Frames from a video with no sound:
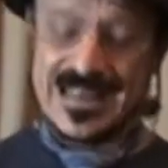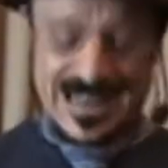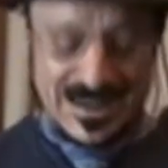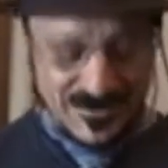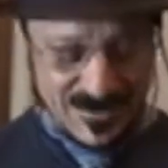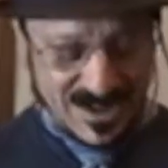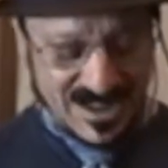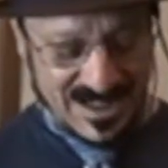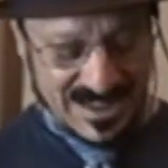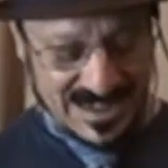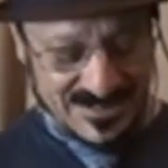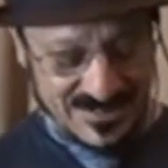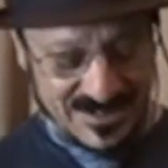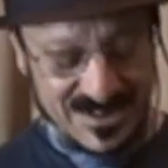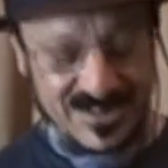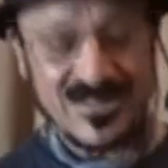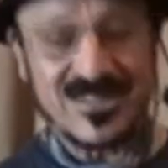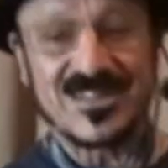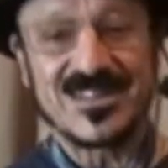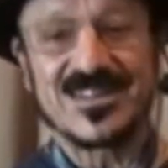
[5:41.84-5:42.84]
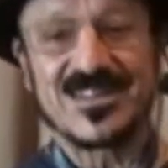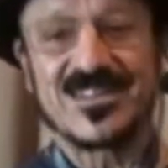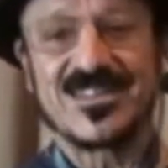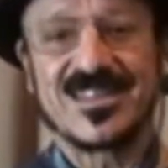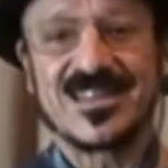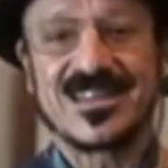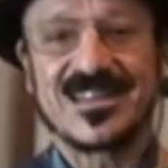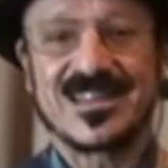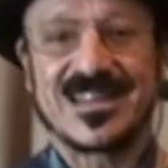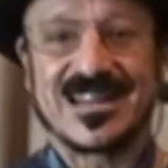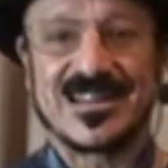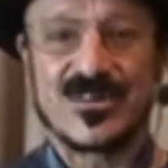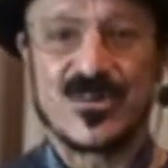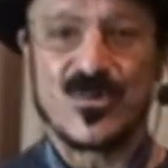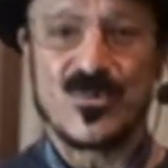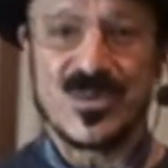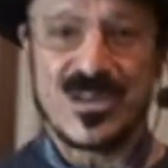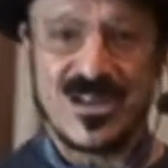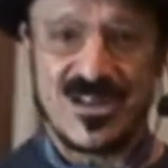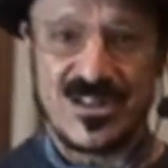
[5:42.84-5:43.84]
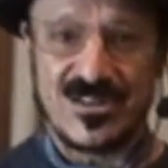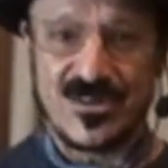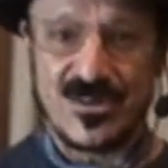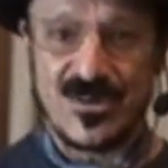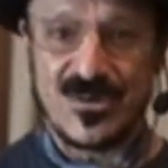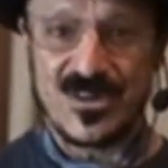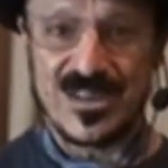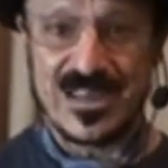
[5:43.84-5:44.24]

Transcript: And we all have another little thing that I know we all know